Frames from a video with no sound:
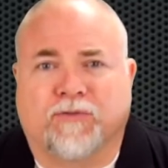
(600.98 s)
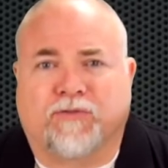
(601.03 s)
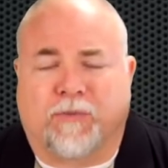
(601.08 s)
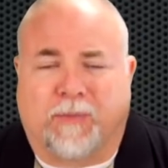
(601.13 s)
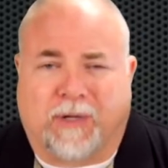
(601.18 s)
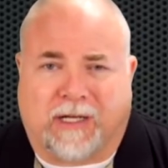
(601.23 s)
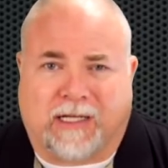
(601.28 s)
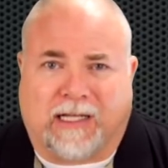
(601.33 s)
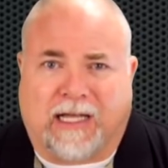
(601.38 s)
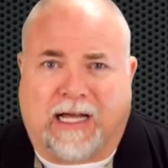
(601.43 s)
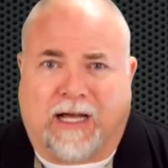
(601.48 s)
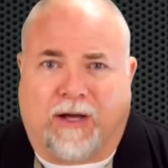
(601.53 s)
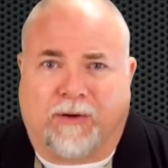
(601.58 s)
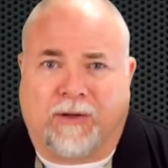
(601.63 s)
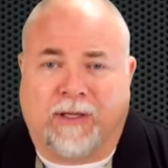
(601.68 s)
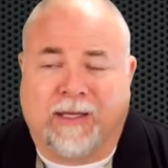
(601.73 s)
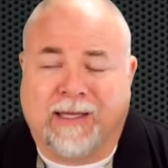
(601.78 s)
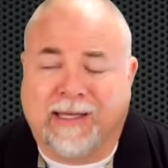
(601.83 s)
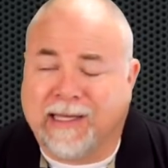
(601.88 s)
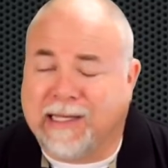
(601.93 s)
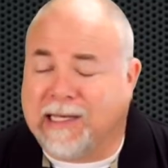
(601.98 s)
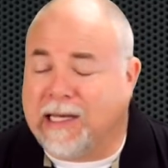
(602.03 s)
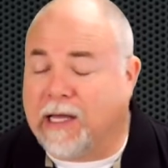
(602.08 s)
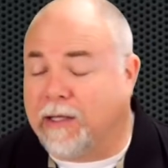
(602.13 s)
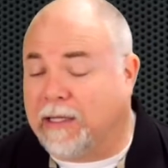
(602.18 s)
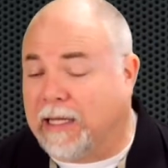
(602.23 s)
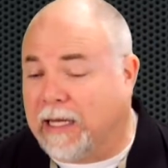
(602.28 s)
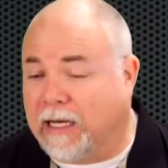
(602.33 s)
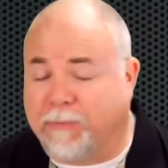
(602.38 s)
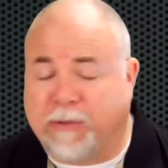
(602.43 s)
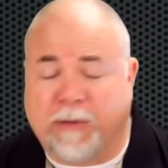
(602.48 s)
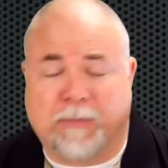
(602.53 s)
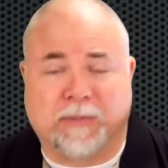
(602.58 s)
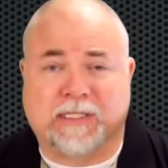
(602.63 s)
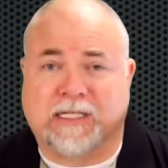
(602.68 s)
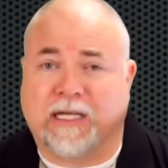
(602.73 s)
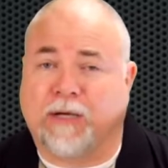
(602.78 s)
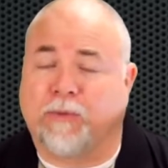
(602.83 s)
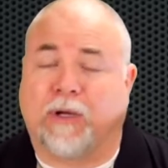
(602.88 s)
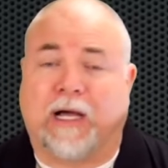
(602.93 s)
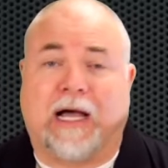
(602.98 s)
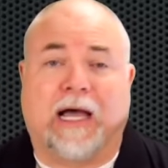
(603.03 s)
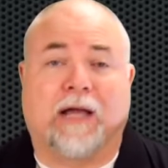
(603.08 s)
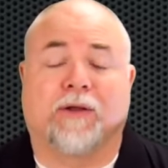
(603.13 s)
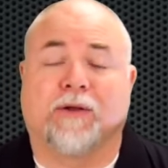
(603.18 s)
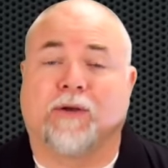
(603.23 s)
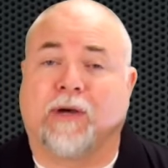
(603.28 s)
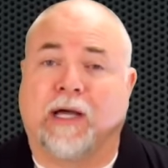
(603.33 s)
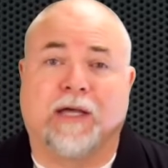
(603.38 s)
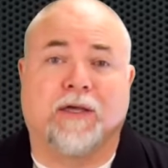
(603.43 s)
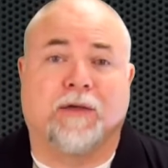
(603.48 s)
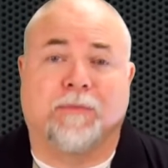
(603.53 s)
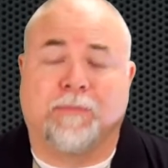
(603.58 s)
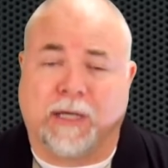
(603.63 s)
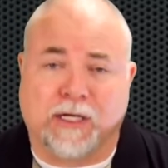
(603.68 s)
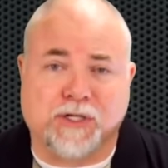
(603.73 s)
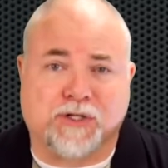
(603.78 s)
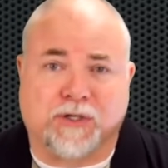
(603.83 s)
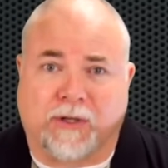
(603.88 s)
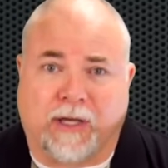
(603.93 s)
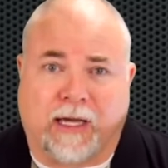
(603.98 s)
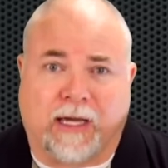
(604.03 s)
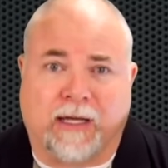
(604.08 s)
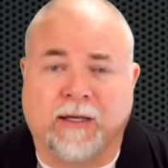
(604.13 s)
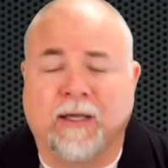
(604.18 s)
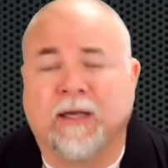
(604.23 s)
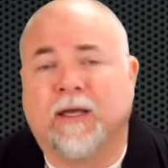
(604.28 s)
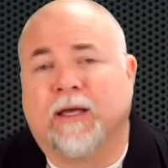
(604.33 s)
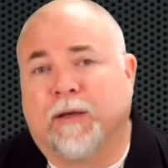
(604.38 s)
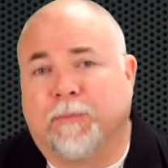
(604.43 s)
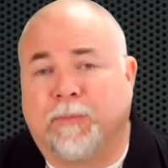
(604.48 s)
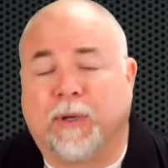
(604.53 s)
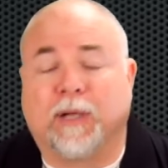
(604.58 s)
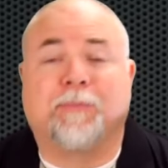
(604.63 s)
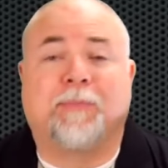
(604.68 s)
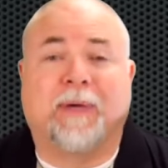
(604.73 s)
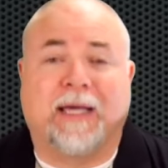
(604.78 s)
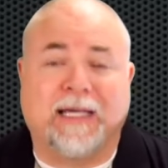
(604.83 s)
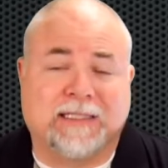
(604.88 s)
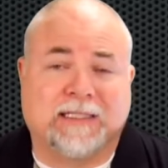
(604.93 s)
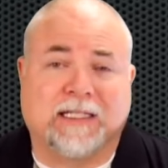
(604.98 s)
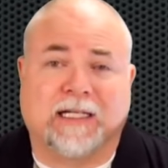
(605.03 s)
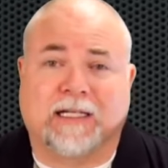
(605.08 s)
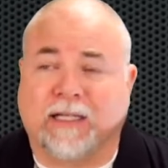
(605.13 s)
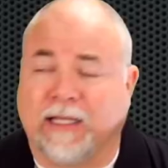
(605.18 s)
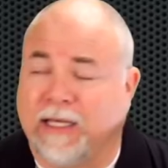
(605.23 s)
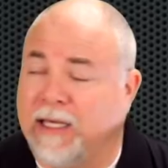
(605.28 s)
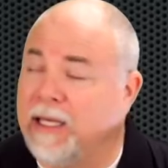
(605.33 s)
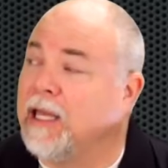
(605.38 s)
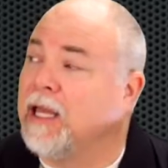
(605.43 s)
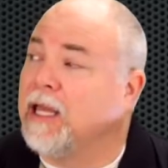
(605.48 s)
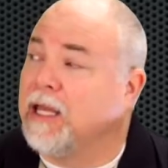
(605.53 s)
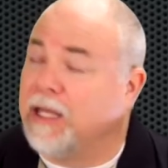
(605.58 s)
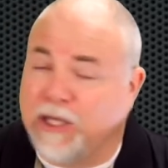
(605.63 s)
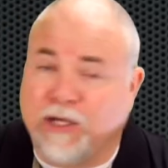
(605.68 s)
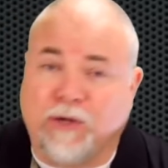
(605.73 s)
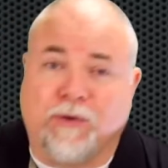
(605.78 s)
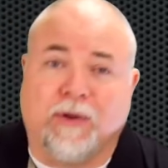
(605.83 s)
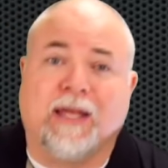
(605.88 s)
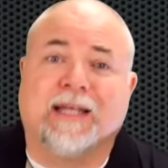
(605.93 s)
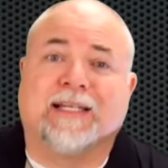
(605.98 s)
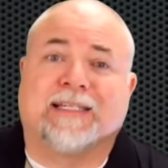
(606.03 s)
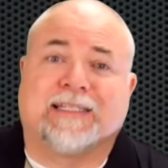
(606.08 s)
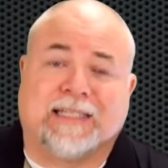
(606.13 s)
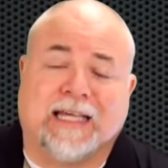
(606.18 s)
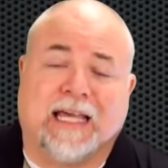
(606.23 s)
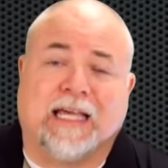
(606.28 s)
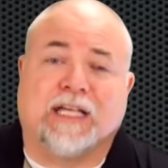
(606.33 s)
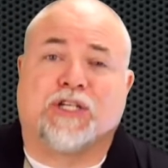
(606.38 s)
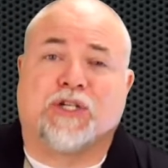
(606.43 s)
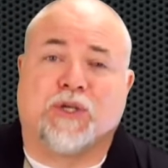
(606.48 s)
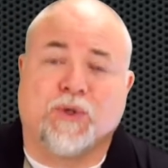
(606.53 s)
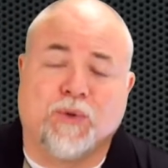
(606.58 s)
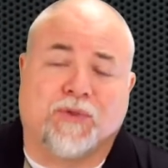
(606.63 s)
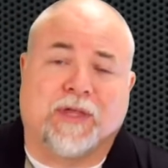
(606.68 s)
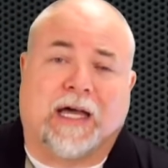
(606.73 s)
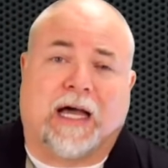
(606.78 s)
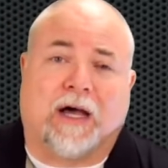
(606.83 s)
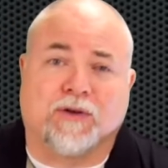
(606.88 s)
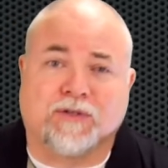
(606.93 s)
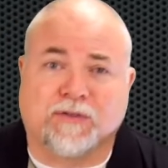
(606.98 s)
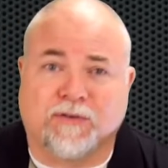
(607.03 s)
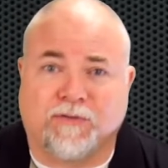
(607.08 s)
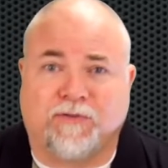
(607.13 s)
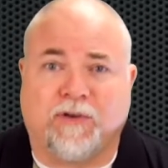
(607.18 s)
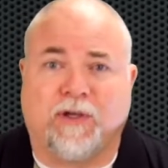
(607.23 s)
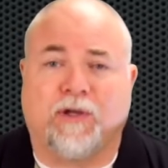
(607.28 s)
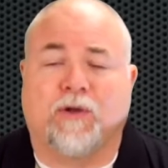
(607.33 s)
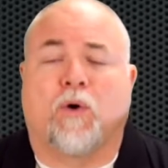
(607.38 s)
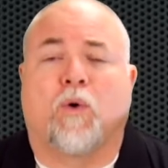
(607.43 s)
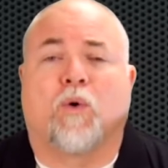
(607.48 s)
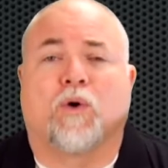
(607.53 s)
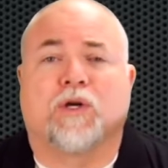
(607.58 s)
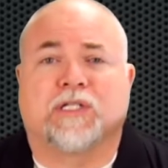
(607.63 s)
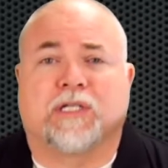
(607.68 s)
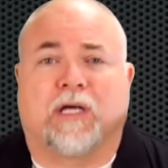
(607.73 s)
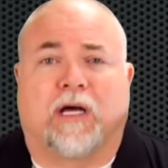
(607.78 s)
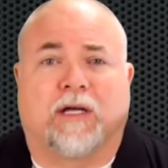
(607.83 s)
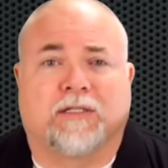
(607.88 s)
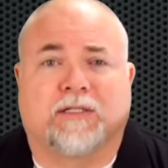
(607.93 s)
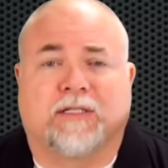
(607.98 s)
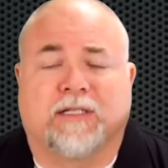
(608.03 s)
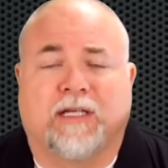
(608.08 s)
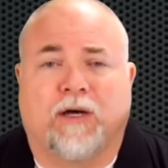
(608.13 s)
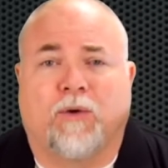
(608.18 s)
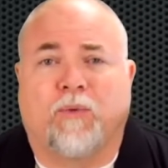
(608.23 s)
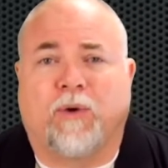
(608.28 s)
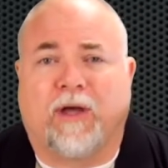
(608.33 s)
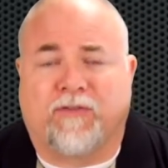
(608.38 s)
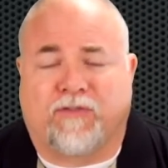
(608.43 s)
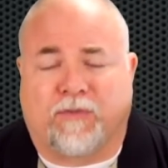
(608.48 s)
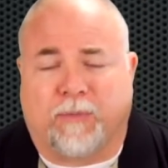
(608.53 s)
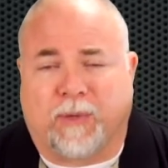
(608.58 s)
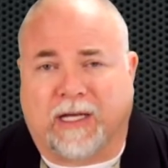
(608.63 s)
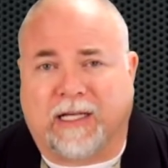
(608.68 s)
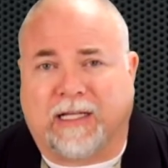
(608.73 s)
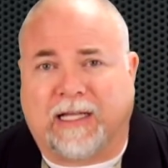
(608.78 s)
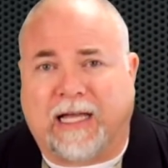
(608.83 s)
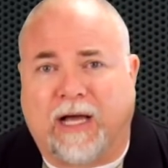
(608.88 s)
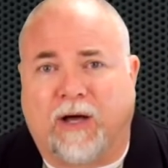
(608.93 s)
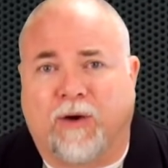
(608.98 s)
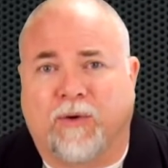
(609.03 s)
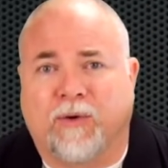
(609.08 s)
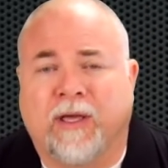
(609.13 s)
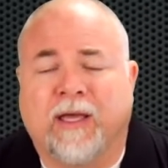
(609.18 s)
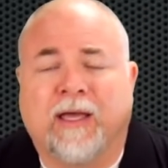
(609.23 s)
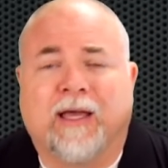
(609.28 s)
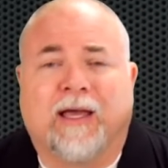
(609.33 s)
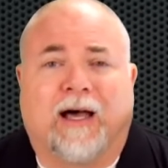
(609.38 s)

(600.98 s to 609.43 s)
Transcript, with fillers: from a cloud. Now, a lot of people say, well, I don't know how you'd measure that, but basically, you need to stay 2,000 feet horizontally away from a cloud.